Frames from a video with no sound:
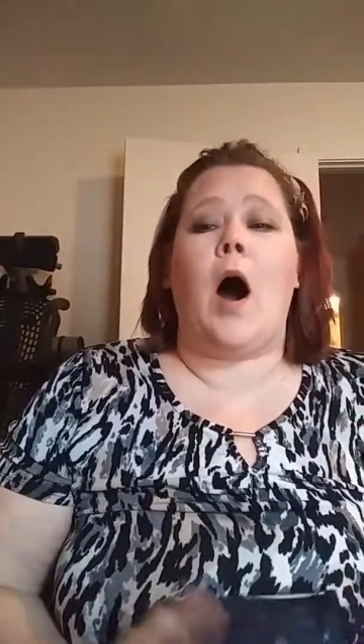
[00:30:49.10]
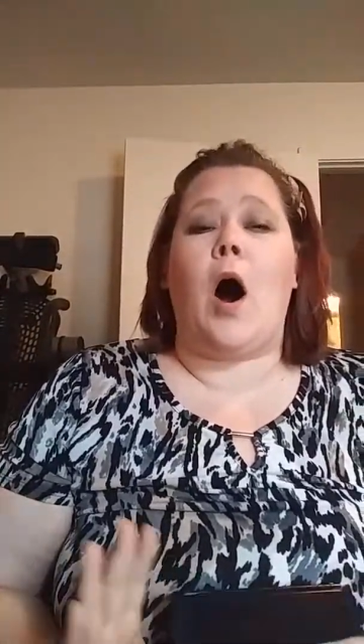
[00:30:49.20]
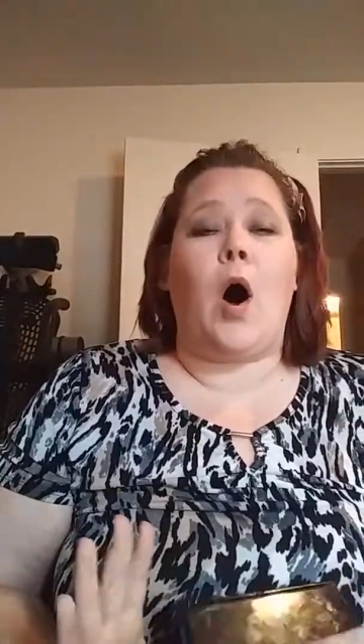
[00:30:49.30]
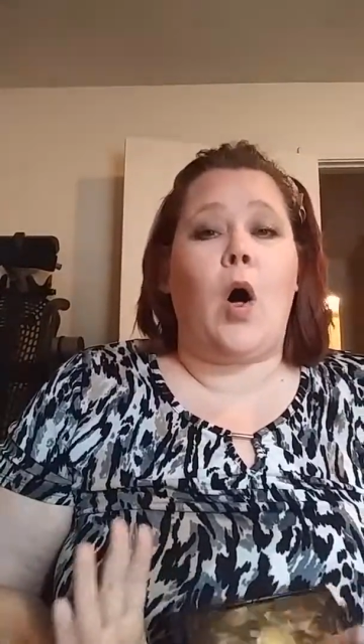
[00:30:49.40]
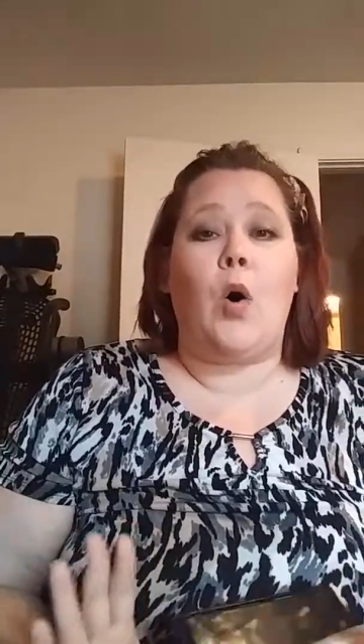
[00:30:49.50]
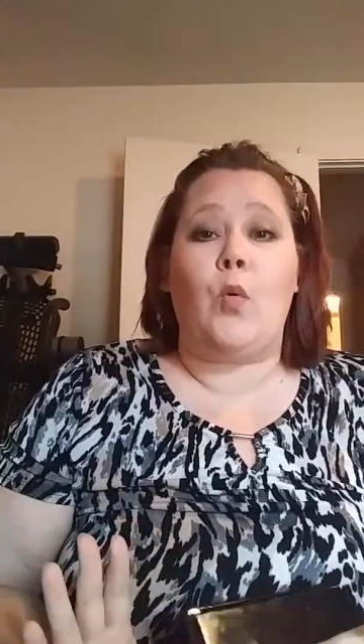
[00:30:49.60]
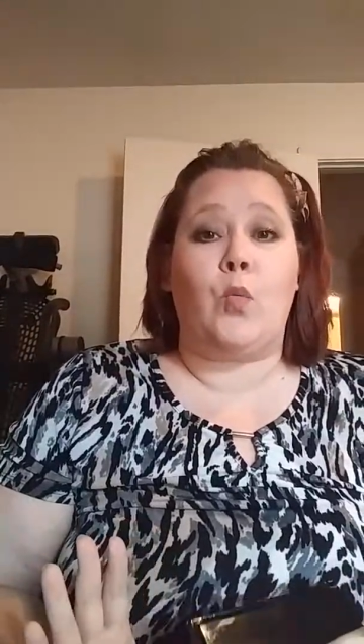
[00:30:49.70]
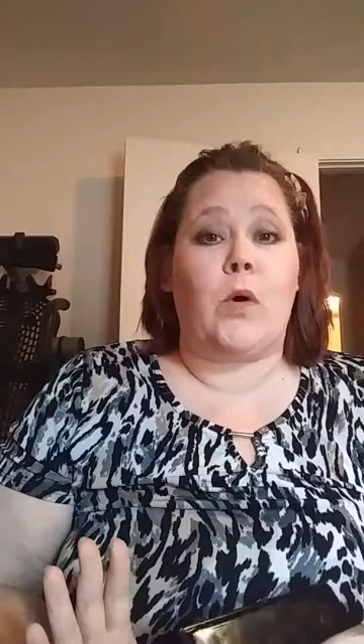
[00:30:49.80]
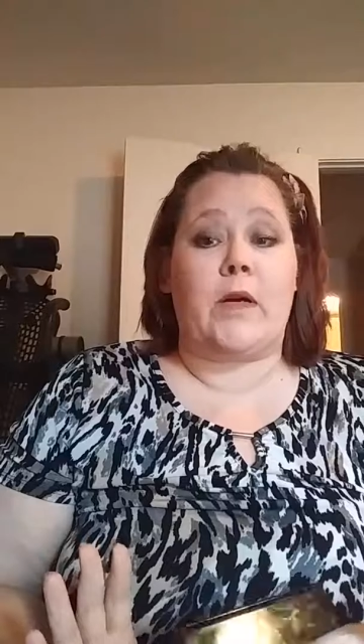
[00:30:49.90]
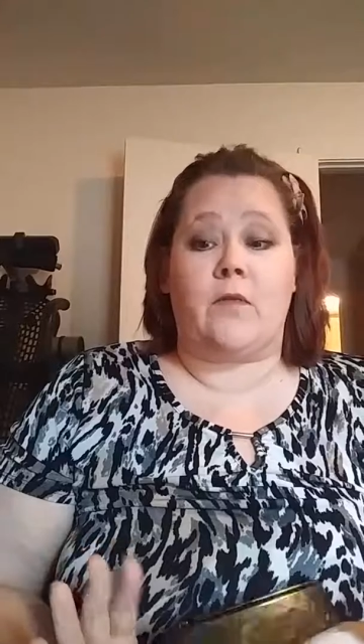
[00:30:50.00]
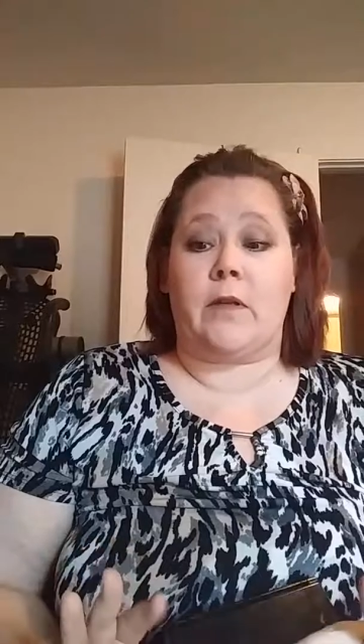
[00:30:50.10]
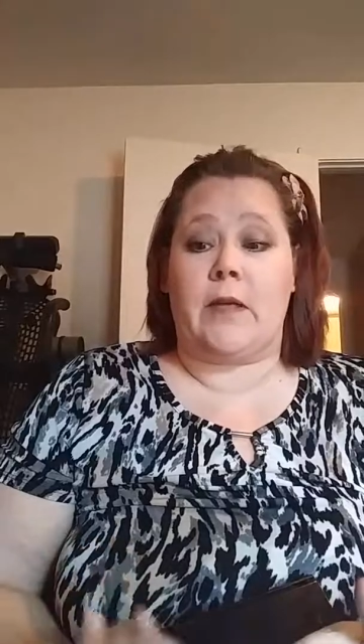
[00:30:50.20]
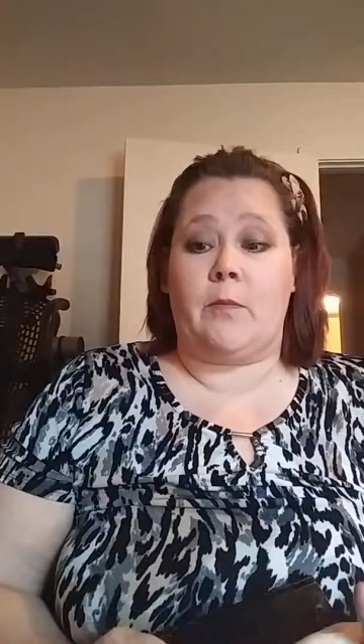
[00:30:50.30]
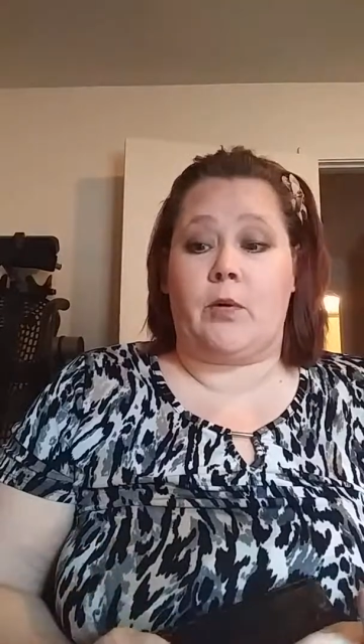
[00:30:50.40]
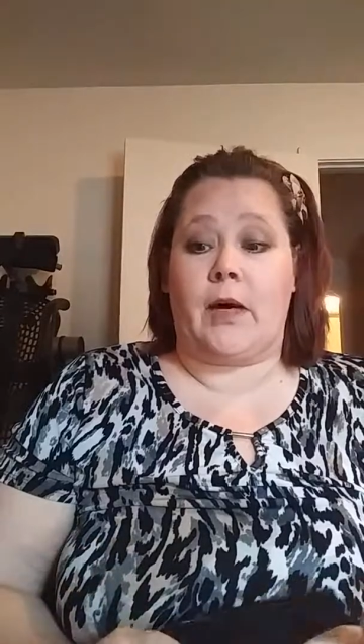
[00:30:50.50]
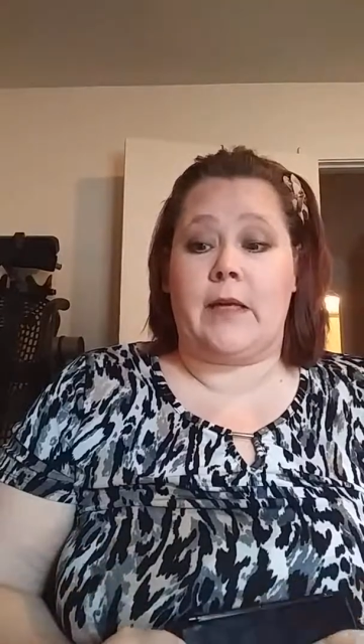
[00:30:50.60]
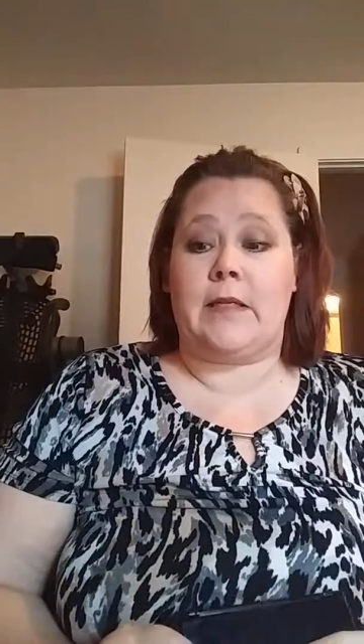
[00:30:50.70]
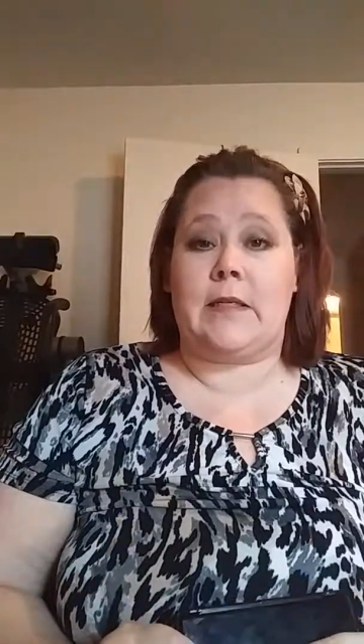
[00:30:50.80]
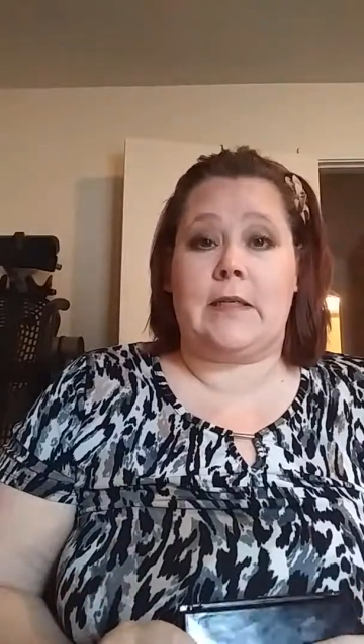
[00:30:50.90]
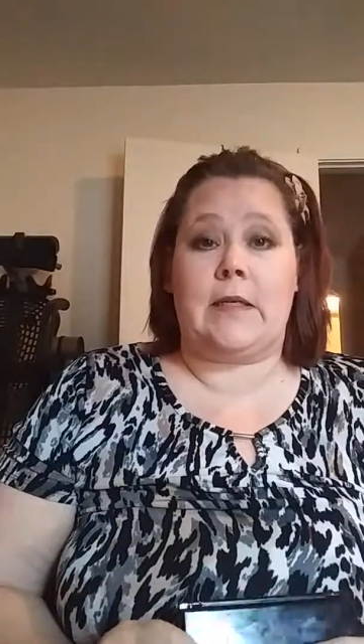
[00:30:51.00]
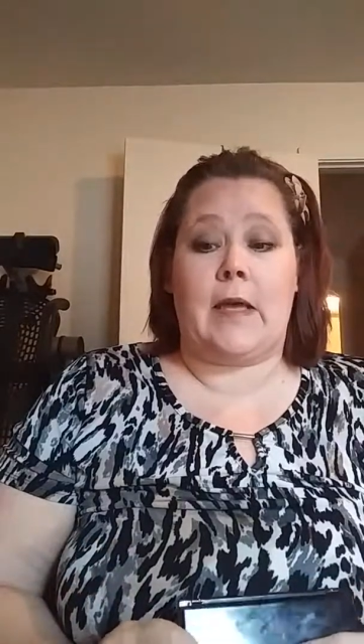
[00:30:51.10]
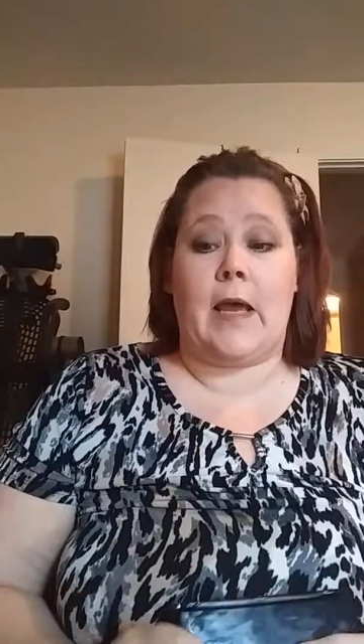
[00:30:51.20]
all wonderfully priced,